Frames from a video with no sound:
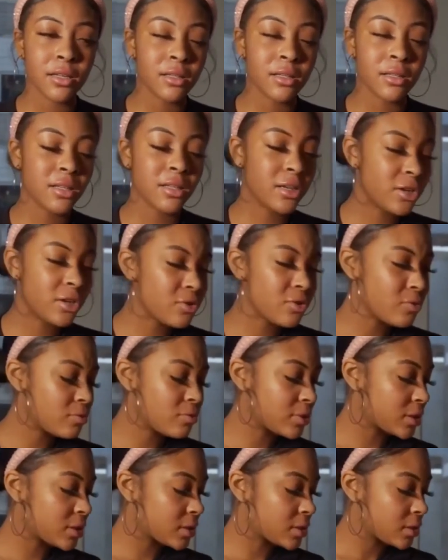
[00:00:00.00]
the
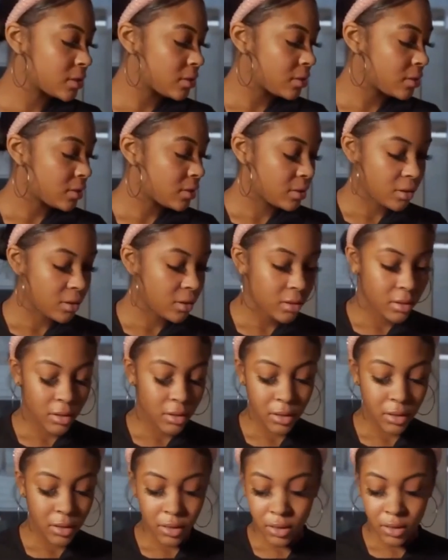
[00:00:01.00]
news,
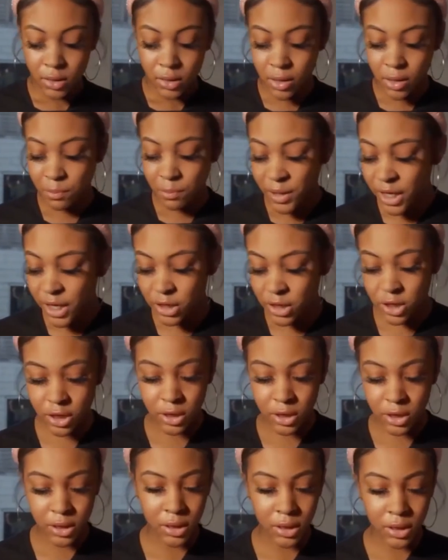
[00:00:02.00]
the
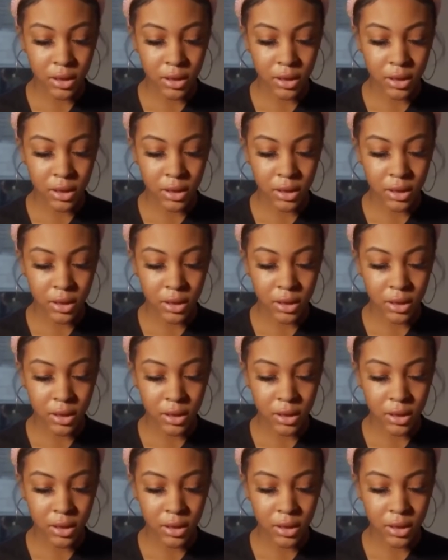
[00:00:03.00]
pictures,